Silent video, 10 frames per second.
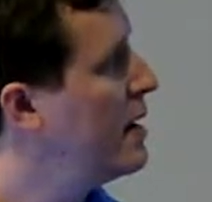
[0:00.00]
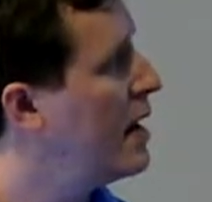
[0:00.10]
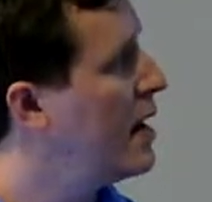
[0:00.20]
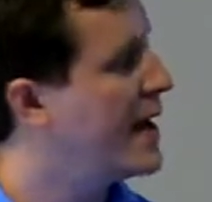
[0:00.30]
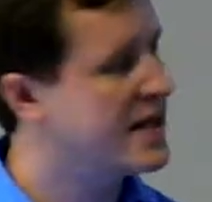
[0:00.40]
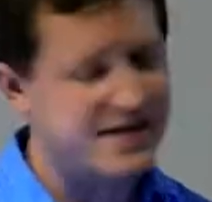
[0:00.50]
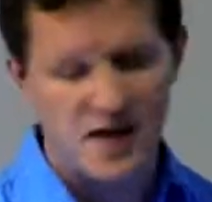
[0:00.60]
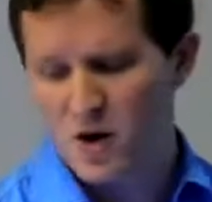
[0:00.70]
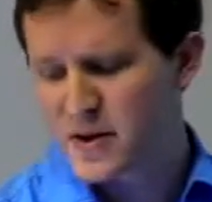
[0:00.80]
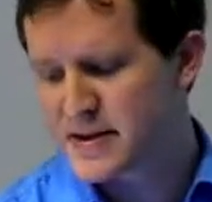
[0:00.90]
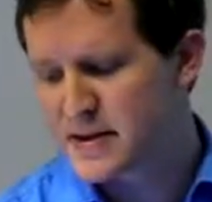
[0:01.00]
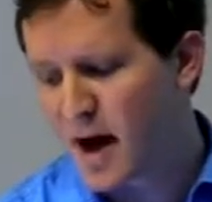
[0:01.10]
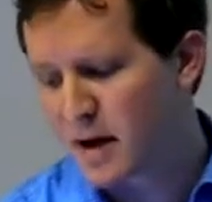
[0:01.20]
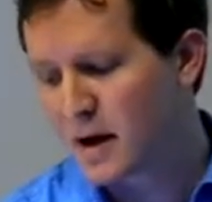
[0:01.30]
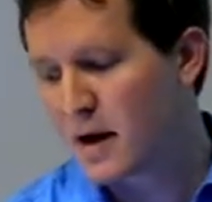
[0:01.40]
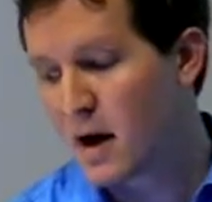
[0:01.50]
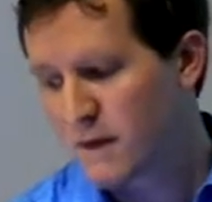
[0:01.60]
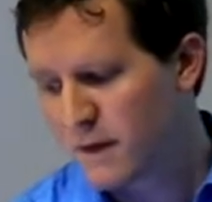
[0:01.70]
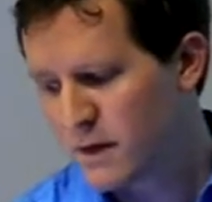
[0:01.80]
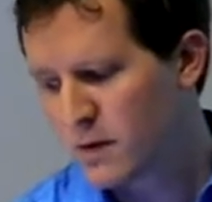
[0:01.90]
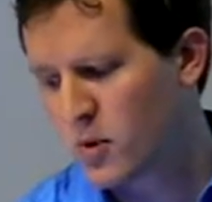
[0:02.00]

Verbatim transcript: Uh, and so it's not enough